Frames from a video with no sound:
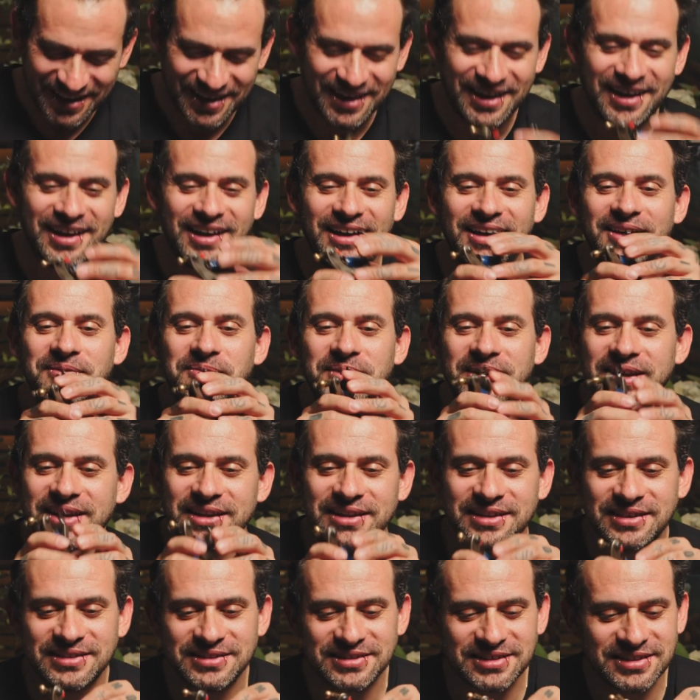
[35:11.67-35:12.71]
Ah
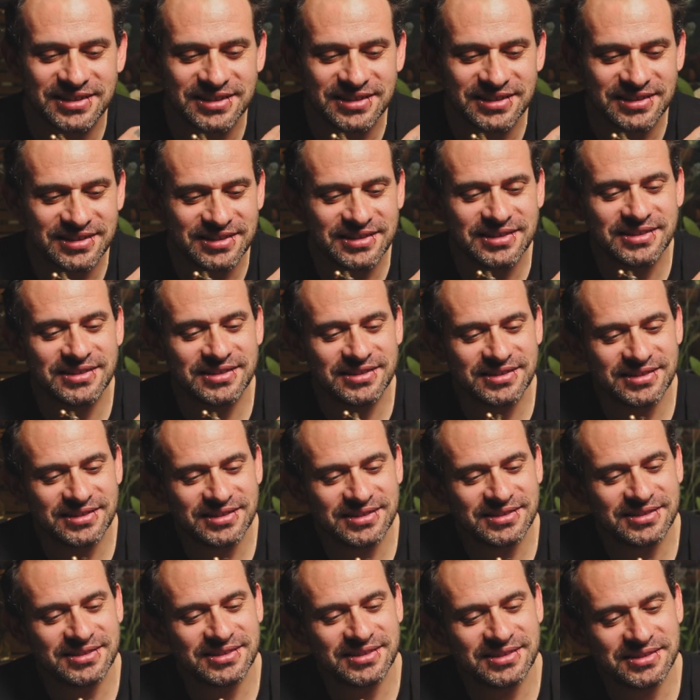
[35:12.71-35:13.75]
man,
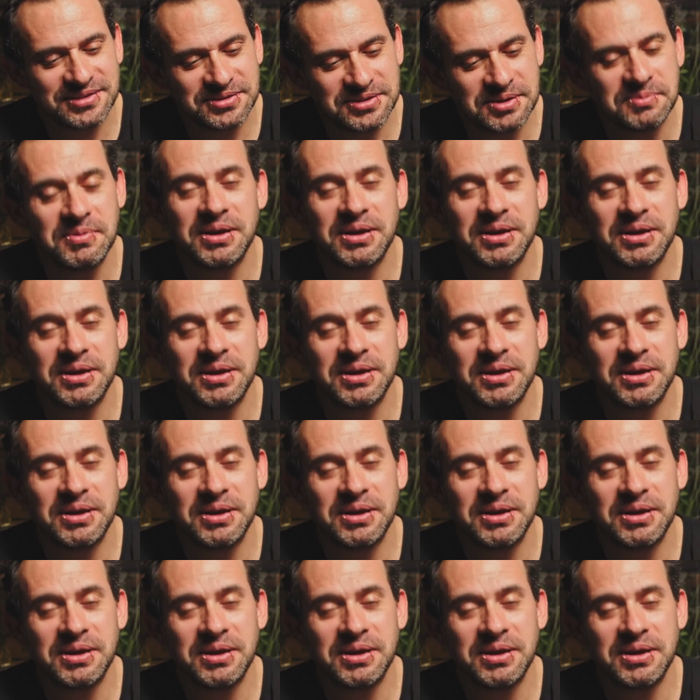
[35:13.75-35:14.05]
she